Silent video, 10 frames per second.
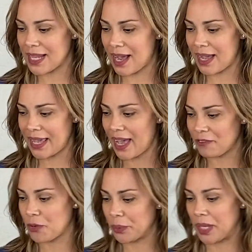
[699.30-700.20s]
that I
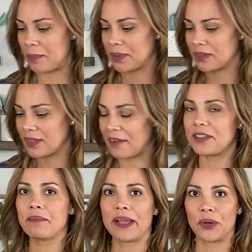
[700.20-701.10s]
have grown up
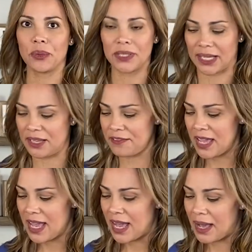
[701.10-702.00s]
loving my whole life.
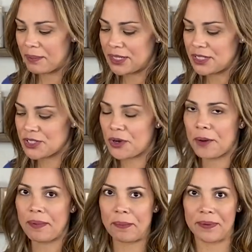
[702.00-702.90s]
I'm going to
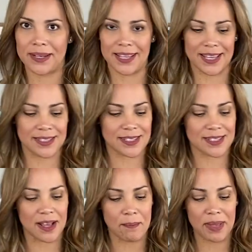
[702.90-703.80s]
start by putting in
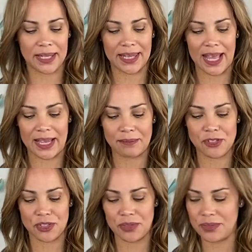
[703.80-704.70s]
some lime
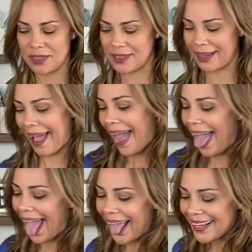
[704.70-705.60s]
juice.
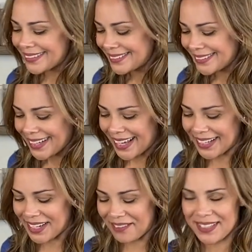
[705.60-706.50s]
Oh,
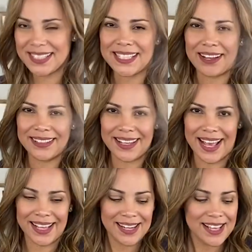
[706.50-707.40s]
I love the sound of
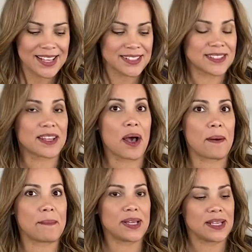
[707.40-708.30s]
that.
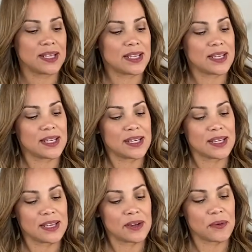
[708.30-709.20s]
Some
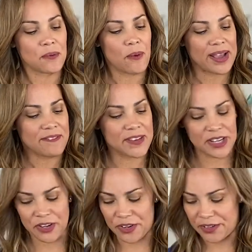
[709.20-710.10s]
white
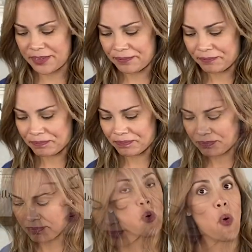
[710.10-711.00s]
vinegar,
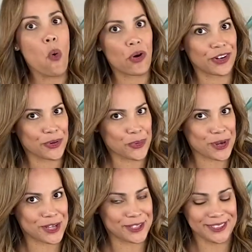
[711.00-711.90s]
corn
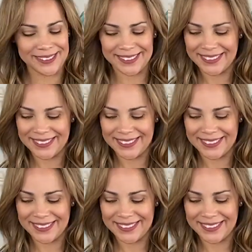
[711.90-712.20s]
oil,